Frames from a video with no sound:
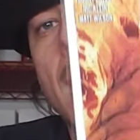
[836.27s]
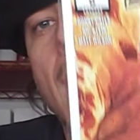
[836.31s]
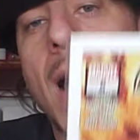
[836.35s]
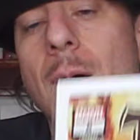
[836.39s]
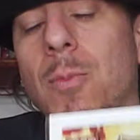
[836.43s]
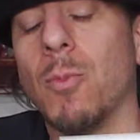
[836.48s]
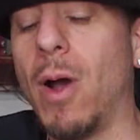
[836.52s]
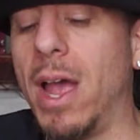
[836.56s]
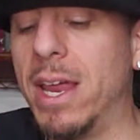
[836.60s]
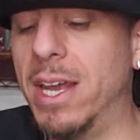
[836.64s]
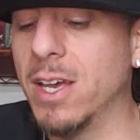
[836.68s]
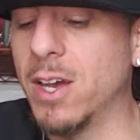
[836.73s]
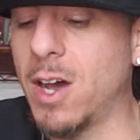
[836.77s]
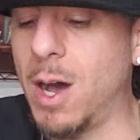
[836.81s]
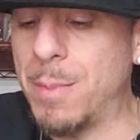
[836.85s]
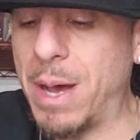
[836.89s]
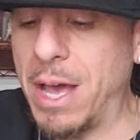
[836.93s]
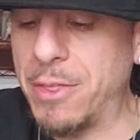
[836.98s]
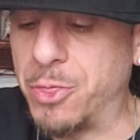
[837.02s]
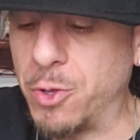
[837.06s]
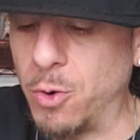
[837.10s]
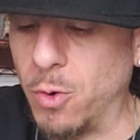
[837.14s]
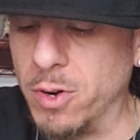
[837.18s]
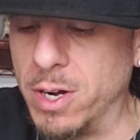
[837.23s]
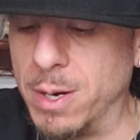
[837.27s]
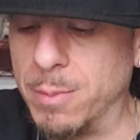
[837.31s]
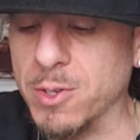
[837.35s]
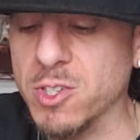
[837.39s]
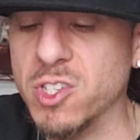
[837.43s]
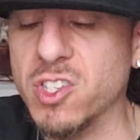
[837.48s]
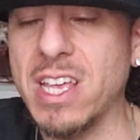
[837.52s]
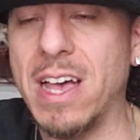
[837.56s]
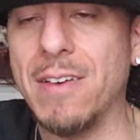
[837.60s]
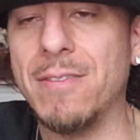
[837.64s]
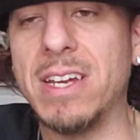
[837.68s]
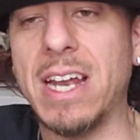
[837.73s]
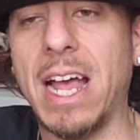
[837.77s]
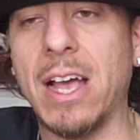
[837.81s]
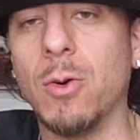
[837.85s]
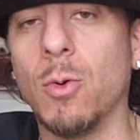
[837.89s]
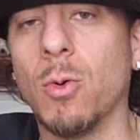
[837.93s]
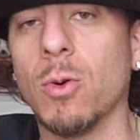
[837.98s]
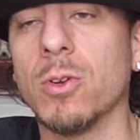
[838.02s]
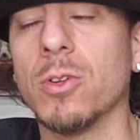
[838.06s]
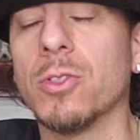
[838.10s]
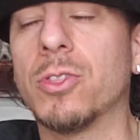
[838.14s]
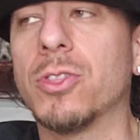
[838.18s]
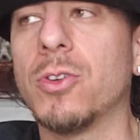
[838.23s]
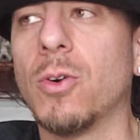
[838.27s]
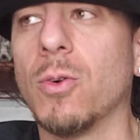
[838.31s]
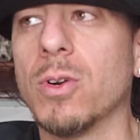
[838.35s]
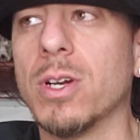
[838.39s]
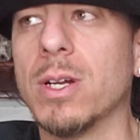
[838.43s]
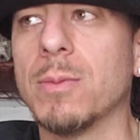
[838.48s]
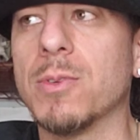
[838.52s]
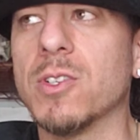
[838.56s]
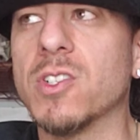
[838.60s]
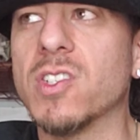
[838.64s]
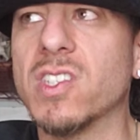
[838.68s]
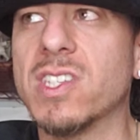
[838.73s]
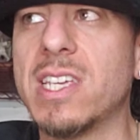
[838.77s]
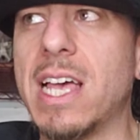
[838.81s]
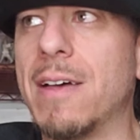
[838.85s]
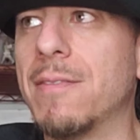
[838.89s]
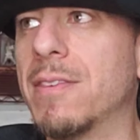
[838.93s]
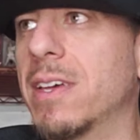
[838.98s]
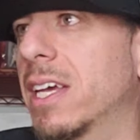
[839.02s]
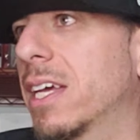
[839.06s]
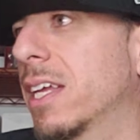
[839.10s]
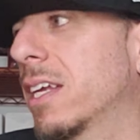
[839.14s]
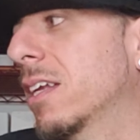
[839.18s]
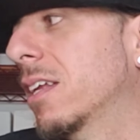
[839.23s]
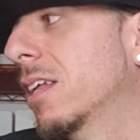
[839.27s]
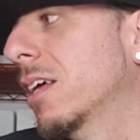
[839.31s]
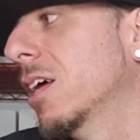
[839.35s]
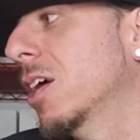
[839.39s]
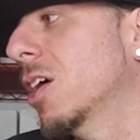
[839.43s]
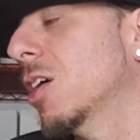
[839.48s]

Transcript: I'm waiting on my Thor number seven. I ordered Thor number seven